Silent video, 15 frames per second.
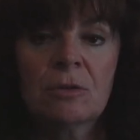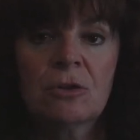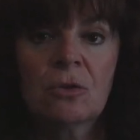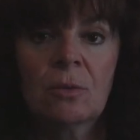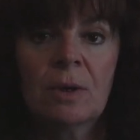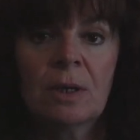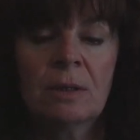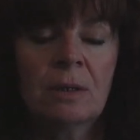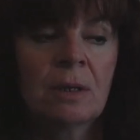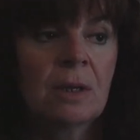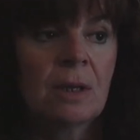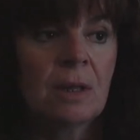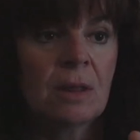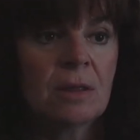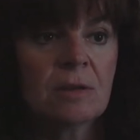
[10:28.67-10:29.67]
join
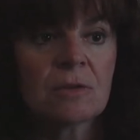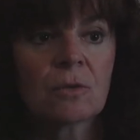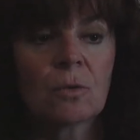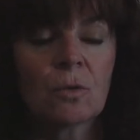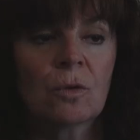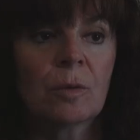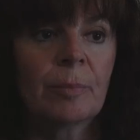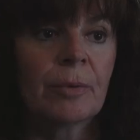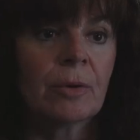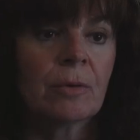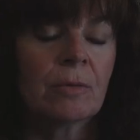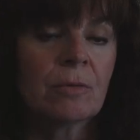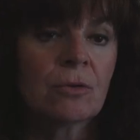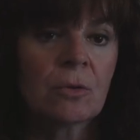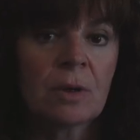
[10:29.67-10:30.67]
this group
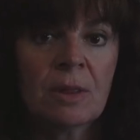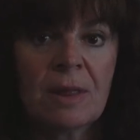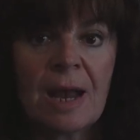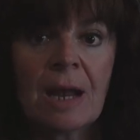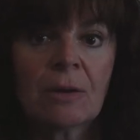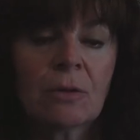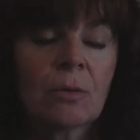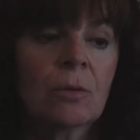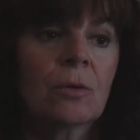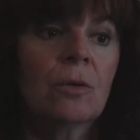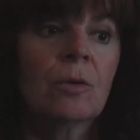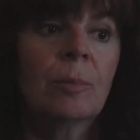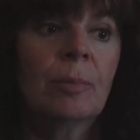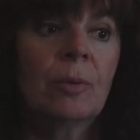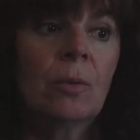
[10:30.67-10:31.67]
or join that
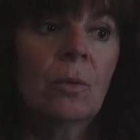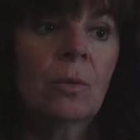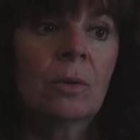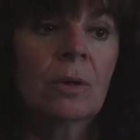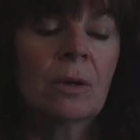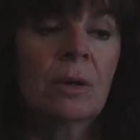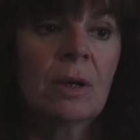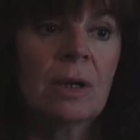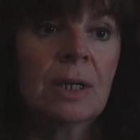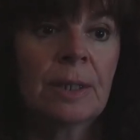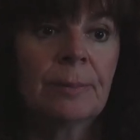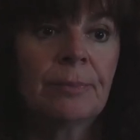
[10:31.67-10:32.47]
group, or